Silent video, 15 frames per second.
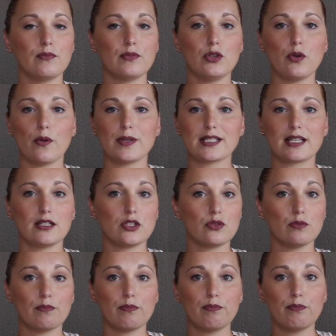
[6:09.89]
You always can
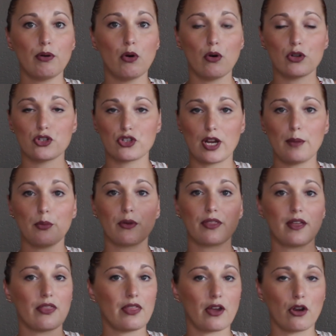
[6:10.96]
do pull and drape with
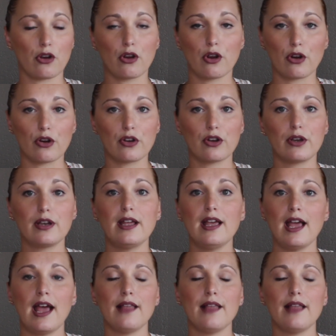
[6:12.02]
a thicker curtain,